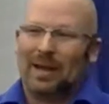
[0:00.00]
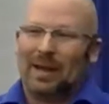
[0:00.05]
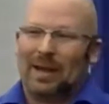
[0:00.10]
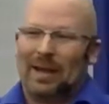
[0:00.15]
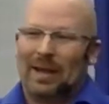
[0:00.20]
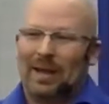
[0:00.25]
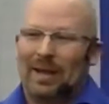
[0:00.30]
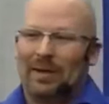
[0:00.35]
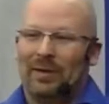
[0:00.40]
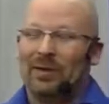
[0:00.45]

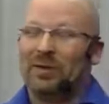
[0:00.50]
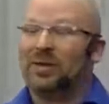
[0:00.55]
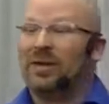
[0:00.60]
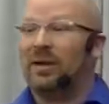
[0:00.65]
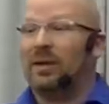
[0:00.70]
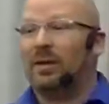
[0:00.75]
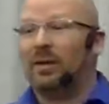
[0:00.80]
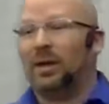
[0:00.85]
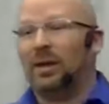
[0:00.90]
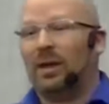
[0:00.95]
And there's
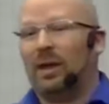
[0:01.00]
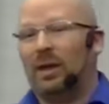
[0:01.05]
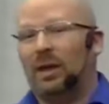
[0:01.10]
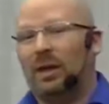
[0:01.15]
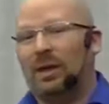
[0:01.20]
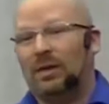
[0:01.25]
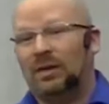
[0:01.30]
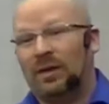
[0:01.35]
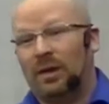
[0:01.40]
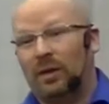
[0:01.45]
healing
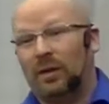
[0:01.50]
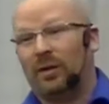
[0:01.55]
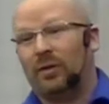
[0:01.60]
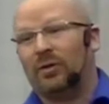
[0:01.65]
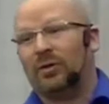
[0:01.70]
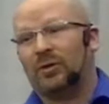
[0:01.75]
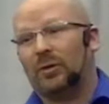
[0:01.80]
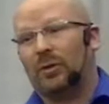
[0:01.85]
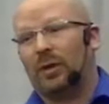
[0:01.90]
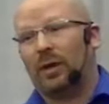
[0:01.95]
in telling your
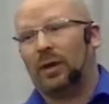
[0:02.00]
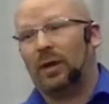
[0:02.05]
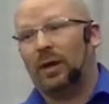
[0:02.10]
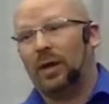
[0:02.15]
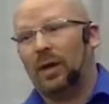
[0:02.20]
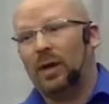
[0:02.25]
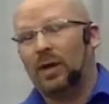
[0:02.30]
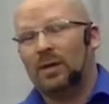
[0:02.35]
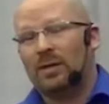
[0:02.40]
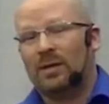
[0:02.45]
story.
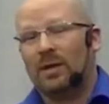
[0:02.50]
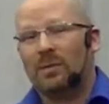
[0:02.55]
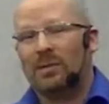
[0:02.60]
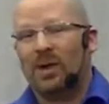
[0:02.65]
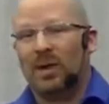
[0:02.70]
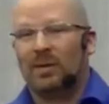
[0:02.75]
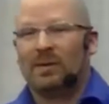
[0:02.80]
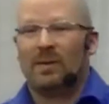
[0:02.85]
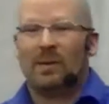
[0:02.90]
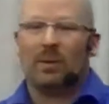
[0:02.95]

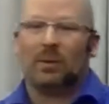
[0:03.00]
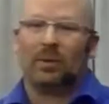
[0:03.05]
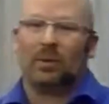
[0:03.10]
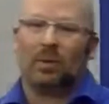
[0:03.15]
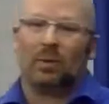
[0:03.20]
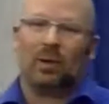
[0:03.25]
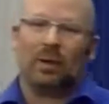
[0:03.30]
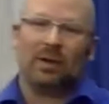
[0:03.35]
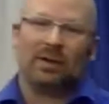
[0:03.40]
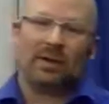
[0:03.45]
Sometimes people
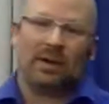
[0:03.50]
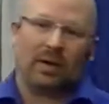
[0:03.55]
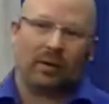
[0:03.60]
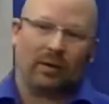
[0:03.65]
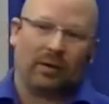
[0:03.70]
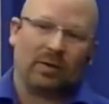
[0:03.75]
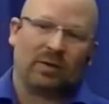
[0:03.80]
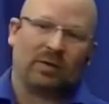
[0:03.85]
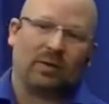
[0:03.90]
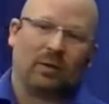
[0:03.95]
don't want to tell
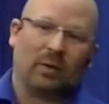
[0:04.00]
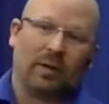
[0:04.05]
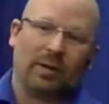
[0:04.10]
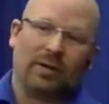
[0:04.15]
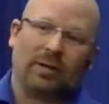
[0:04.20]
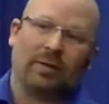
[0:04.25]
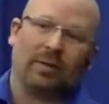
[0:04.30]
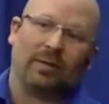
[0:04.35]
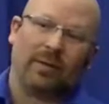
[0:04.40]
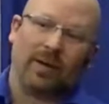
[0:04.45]
their story to
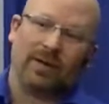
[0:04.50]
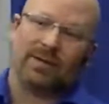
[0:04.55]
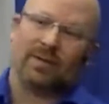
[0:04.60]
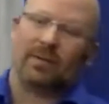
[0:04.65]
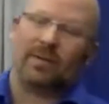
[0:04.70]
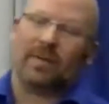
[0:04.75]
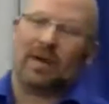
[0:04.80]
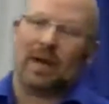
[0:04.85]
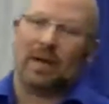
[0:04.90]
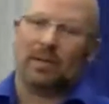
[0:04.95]
their friends or
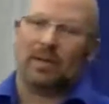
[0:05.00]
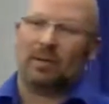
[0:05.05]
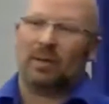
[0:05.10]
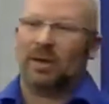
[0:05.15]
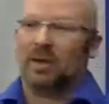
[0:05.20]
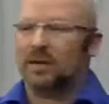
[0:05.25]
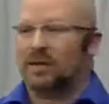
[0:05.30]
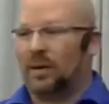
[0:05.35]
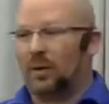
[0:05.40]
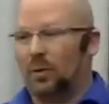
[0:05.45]
family
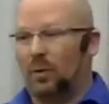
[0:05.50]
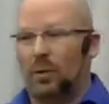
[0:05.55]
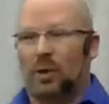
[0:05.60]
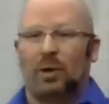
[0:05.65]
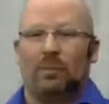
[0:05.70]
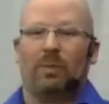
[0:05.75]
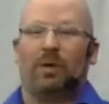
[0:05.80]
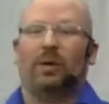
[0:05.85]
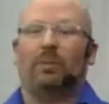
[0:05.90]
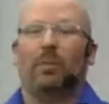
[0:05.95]
because they don't want
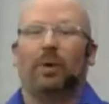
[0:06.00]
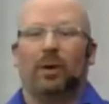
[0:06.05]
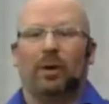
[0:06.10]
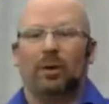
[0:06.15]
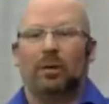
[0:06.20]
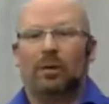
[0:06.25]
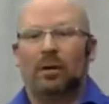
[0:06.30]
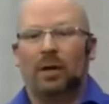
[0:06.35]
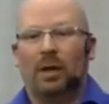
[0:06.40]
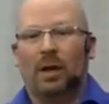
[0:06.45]
to be a
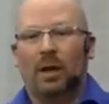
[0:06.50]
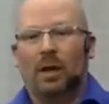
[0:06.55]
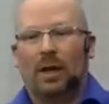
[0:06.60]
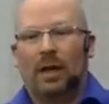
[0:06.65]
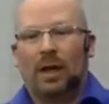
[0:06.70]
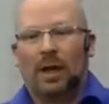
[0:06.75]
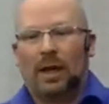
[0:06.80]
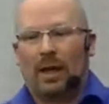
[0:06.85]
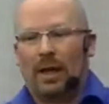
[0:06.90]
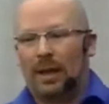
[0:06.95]
burden,
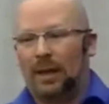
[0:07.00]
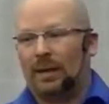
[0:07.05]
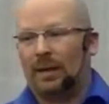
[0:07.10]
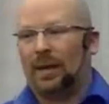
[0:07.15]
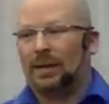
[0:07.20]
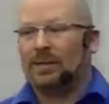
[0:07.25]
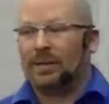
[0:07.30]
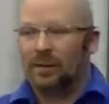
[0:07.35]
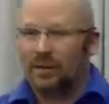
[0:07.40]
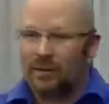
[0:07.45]
and
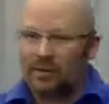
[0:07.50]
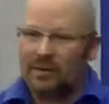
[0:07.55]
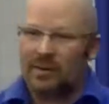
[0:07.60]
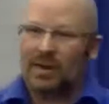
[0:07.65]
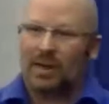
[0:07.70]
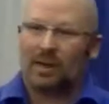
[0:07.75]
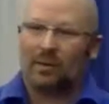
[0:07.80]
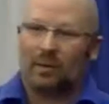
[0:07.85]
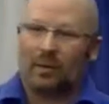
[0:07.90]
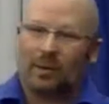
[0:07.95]
that's
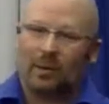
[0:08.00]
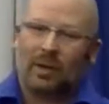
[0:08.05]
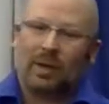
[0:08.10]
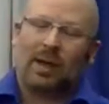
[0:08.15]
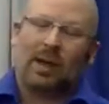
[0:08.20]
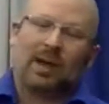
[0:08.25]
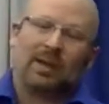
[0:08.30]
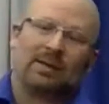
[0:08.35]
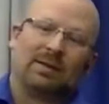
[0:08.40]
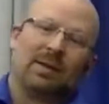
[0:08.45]
understandable.
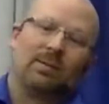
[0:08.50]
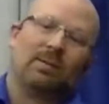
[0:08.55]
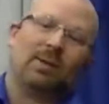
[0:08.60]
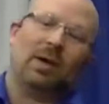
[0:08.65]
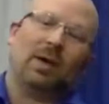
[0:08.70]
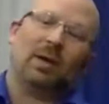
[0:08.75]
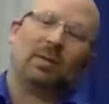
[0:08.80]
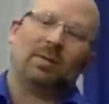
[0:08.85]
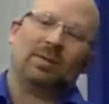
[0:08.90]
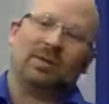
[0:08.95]
And
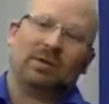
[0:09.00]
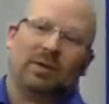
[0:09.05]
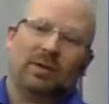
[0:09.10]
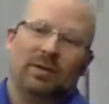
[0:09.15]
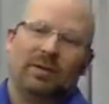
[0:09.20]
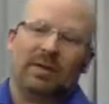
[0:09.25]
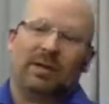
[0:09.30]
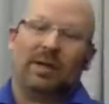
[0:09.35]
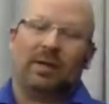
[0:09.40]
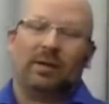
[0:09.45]
sometimes
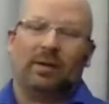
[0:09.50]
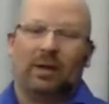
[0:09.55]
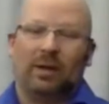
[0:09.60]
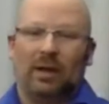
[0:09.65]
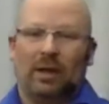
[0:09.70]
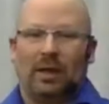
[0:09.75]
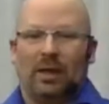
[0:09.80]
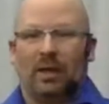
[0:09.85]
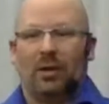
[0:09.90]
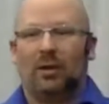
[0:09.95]
there's healing
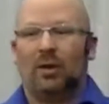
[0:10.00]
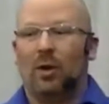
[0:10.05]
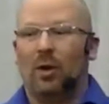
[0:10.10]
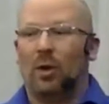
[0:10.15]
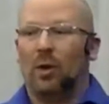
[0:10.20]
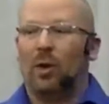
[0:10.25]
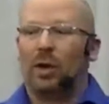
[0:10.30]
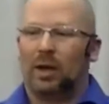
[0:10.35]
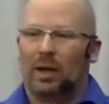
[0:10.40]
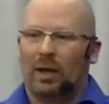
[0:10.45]
in
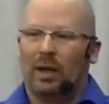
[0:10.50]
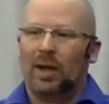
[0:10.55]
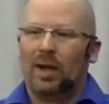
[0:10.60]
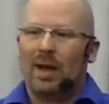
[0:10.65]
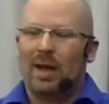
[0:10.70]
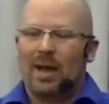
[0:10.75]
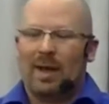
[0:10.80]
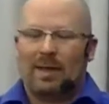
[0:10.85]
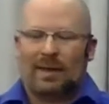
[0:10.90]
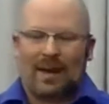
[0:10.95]
knowing
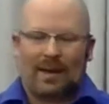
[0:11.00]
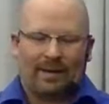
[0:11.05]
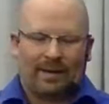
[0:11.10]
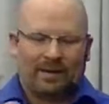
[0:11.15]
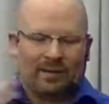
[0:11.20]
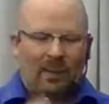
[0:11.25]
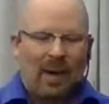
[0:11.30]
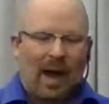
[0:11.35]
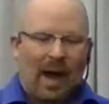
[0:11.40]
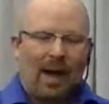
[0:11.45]
that
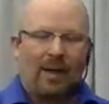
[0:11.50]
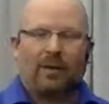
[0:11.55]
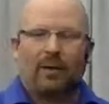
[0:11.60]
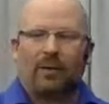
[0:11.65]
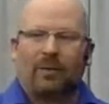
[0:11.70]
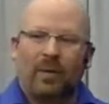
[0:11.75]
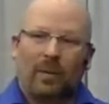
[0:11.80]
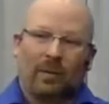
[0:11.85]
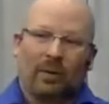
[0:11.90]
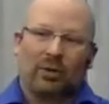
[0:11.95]
this pattern
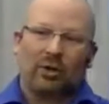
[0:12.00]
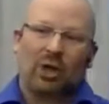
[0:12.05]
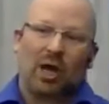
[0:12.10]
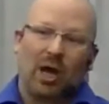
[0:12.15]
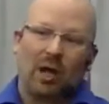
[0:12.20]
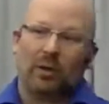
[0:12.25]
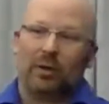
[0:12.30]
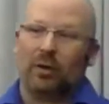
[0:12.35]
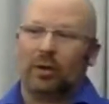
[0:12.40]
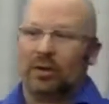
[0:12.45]
from their
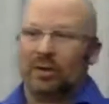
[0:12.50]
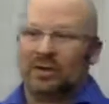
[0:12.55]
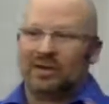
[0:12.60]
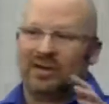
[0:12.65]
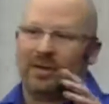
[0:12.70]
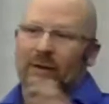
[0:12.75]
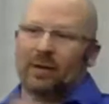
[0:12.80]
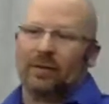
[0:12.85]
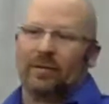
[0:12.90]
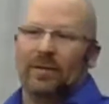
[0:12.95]
childhood is
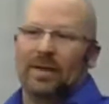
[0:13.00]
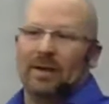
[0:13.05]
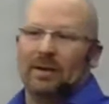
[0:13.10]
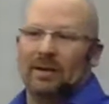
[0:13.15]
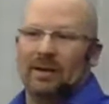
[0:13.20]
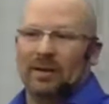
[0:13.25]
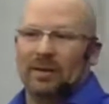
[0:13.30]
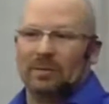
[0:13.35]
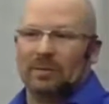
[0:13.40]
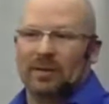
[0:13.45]
still
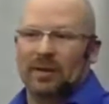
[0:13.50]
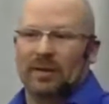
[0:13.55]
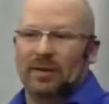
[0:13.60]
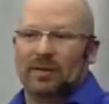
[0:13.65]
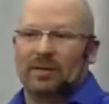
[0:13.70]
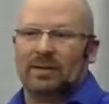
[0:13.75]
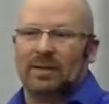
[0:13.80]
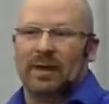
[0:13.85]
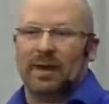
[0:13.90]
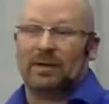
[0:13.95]
affecting them to
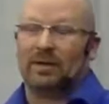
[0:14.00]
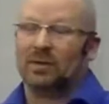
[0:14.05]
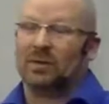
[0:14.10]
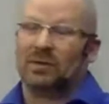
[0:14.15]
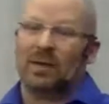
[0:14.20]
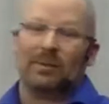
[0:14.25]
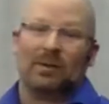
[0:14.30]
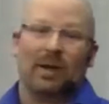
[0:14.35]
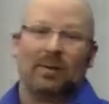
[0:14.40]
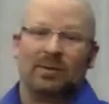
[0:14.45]
this day. So
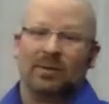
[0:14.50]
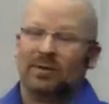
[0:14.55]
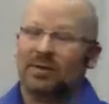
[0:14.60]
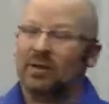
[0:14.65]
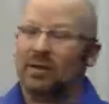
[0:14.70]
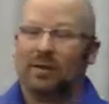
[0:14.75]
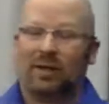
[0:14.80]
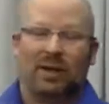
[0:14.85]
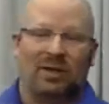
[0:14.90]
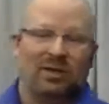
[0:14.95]
sometimes there's
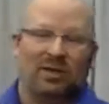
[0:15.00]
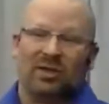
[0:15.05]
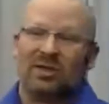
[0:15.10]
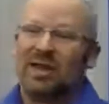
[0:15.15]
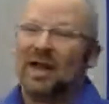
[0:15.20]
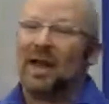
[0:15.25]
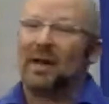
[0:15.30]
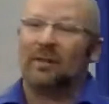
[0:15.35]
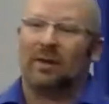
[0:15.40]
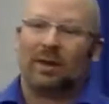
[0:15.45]
healing in just
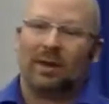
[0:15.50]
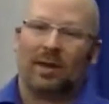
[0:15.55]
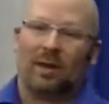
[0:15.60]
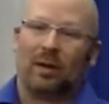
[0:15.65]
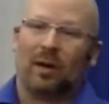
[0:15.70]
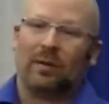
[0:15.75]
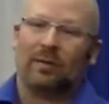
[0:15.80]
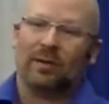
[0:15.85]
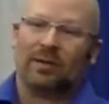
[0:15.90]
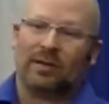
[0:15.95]
having that
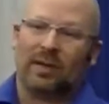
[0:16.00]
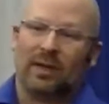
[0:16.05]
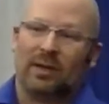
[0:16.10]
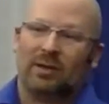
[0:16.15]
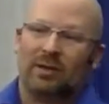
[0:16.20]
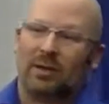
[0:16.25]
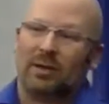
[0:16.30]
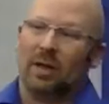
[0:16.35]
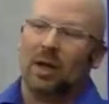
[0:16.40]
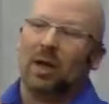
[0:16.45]

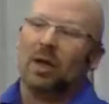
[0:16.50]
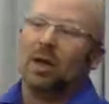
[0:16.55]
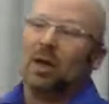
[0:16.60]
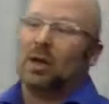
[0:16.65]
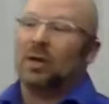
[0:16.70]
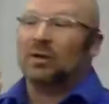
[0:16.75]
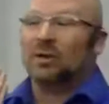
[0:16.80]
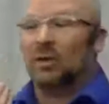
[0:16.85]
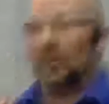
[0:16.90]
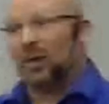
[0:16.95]
conversation.
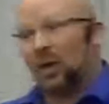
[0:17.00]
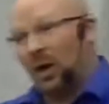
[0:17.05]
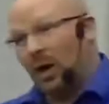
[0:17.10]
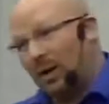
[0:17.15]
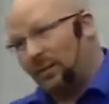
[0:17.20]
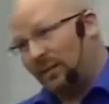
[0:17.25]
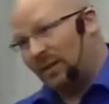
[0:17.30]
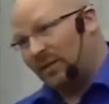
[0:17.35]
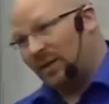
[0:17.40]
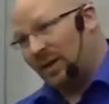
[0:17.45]
So the
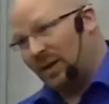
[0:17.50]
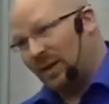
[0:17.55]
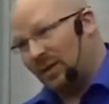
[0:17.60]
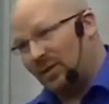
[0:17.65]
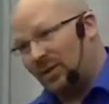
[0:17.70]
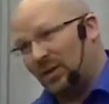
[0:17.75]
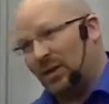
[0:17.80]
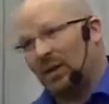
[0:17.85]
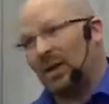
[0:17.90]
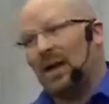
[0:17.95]

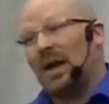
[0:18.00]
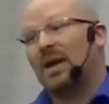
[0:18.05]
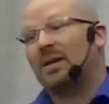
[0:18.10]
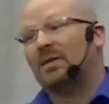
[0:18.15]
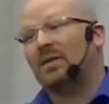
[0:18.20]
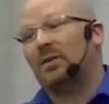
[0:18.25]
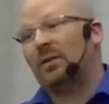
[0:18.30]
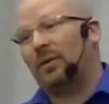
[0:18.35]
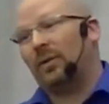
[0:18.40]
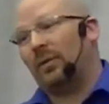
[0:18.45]
conversation can last
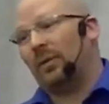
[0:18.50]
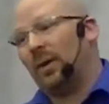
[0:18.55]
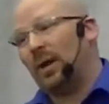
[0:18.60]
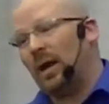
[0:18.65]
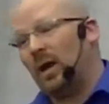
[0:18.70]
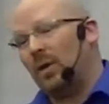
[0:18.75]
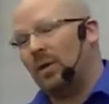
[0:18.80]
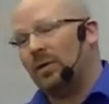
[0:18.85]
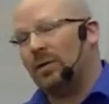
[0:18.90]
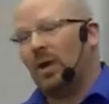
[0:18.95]
2 to 3
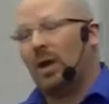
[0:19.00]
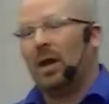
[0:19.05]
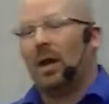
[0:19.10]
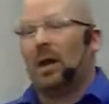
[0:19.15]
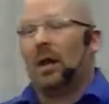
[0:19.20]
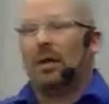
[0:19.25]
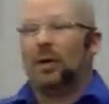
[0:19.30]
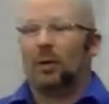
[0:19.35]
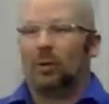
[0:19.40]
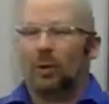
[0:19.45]
hours.
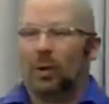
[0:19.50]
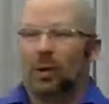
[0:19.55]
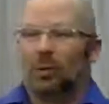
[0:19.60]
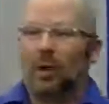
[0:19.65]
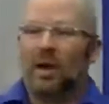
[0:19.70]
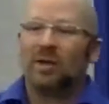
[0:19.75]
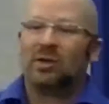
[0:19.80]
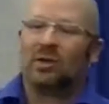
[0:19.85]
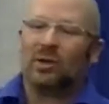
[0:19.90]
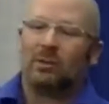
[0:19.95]
The
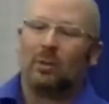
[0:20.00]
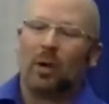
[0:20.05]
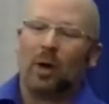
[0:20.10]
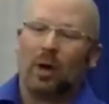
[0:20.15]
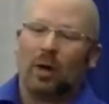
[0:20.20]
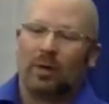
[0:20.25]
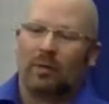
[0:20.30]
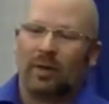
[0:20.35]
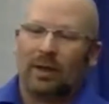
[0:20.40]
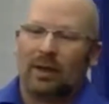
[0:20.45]
regression
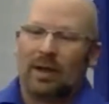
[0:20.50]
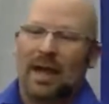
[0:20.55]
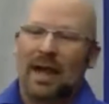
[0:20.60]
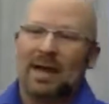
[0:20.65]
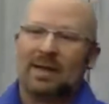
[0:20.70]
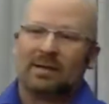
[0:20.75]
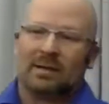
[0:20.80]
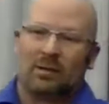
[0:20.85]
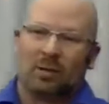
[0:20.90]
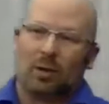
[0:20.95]
part of it
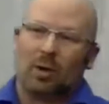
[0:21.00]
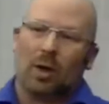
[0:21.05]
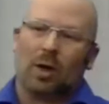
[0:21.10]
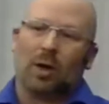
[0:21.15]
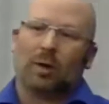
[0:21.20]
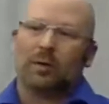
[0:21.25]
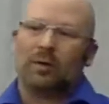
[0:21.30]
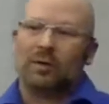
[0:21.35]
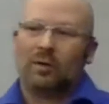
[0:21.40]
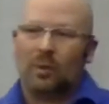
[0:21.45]
lasts no
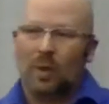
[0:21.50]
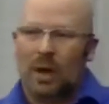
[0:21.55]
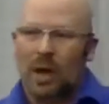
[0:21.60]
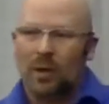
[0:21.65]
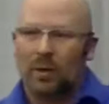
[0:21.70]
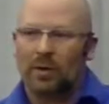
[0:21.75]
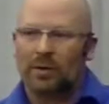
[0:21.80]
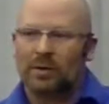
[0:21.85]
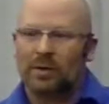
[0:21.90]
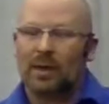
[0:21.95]
longer than 2
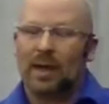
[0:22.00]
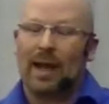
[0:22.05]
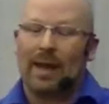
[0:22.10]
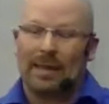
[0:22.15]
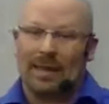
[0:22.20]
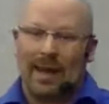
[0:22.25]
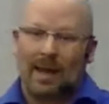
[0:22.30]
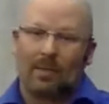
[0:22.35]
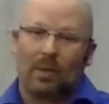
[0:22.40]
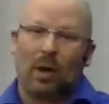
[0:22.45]
hours, and
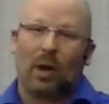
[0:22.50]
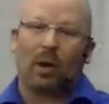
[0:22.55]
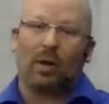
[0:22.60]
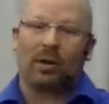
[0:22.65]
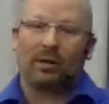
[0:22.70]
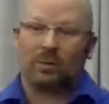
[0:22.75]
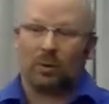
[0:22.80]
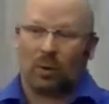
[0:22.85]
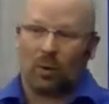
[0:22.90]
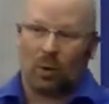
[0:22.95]
that part
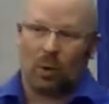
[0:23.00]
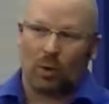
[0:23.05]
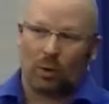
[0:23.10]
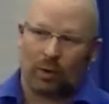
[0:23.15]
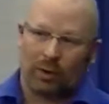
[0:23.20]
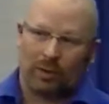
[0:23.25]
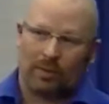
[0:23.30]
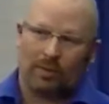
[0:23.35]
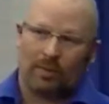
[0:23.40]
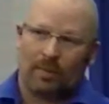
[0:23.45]
is
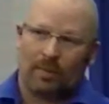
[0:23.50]
recorded.